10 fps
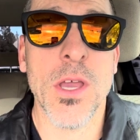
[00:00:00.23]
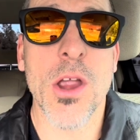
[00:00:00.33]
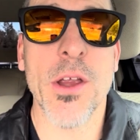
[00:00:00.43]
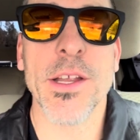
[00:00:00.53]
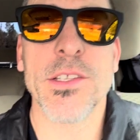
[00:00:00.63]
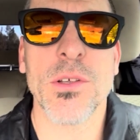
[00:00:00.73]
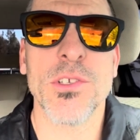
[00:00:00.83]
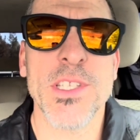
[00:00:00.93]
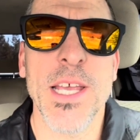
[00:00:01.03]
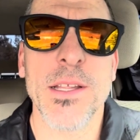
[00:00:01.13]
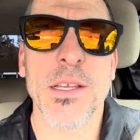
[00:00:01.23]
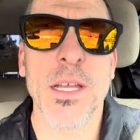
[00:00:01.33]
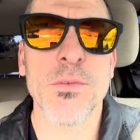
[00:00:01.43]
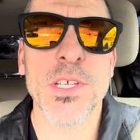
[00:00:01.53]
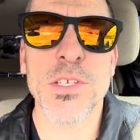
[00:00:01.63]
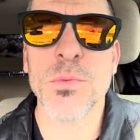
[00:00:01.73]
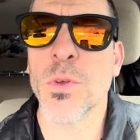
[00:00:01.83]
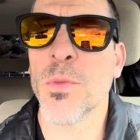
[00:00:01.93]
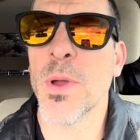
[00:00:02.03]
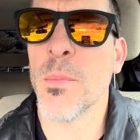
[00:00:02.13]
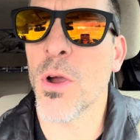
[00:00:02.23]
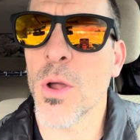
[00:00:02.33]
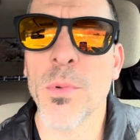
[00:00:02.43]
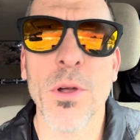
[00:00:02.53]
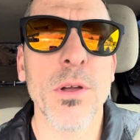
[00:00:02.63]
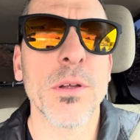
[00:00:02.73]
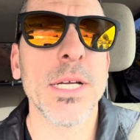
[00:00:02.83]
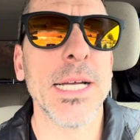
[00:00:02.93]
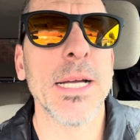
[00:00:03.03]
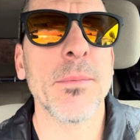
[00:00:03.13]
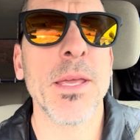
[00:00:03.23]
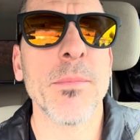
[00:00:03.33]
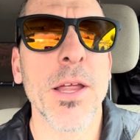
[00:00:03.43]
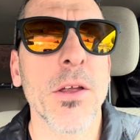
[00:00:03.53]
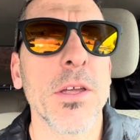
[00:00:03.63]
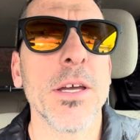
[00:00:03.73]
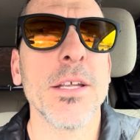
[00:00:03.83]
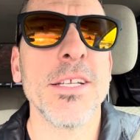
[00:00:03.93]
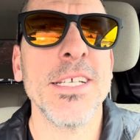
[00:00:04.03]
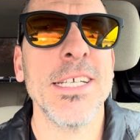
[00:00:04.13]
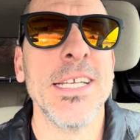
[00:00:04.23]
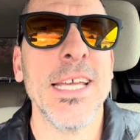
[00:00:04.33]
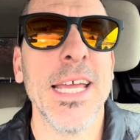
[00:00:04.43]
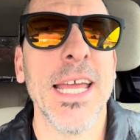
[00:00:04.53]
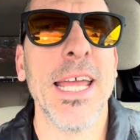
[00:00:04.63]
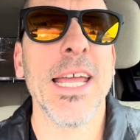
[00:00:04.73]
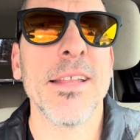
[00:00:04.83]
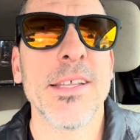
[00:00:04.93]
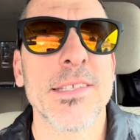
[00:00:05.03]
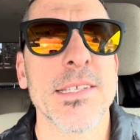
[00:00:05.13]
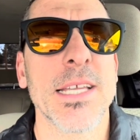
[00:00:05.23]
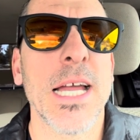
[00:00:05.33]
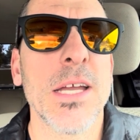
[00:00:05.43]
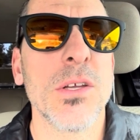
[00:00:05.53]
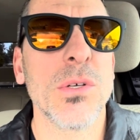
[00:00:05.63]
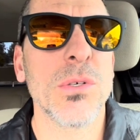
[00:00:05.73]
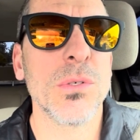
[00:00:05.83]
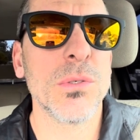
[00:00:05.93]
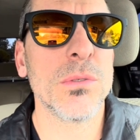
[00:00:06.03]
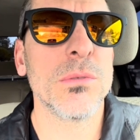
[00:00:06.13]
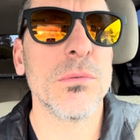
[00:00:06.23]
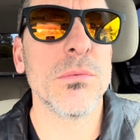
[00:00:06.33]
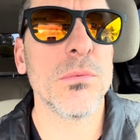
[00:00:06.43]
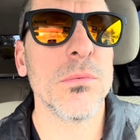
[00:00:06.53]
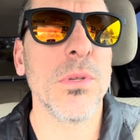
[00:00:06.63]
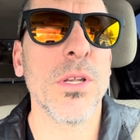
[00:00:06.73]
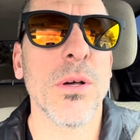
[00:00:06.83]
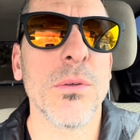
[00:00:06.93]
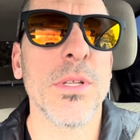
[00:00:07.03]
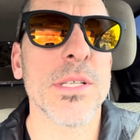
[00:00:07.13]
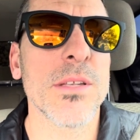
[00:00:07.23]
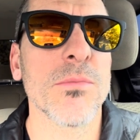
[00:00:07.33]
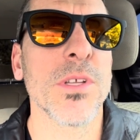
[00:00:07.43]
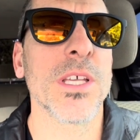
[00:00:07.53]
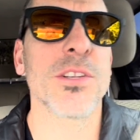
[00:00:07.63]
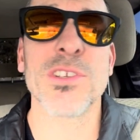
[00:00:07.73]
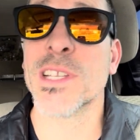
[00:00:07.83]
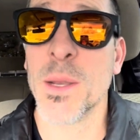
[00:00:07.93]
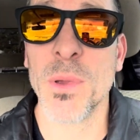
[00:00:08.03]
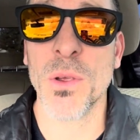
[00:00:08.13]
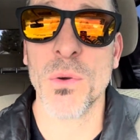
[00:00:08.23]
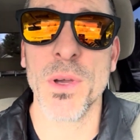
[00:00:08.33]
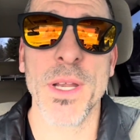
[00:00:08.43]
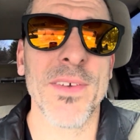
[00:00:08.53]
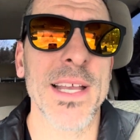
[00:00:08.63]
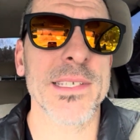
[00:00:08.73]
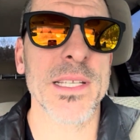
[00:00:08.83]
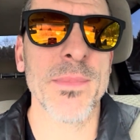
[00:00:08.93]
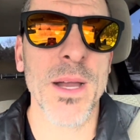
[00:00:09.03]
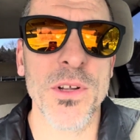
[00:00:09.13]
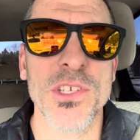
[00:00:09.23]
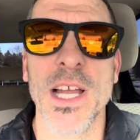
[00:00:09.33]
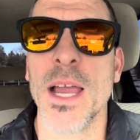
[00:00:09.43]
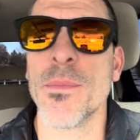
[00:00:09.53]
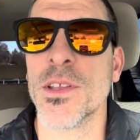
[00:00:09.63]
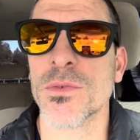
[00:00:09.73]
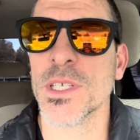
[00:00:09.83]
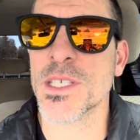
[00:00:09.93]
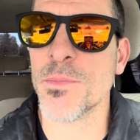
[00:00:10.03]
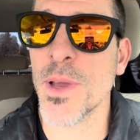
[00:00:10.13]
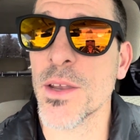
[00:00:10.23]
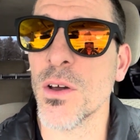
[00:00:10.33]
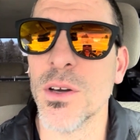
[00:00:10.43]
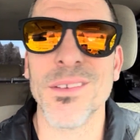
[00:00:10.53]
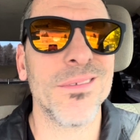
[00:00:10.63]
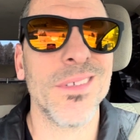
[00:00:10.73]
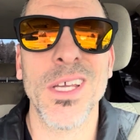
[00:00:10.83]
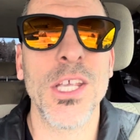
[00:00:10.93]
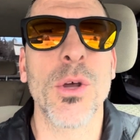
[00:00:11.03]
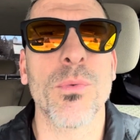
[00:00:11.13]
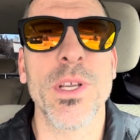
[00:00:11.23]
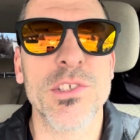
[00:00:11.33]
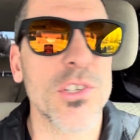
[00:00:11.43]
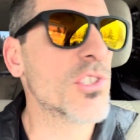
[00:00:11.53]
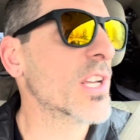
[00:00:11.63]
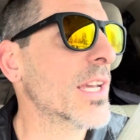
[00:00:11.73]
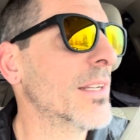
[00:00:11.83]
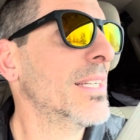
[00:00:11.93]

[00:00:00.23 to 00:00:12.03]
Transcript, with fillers: All right, so I just had a conversation with my barber. I'm um, getting my hair cut, and this is a guy who, you know, doesn't really understand Bitcoin. I've asked him how much time he's really spent on, you know, researching it,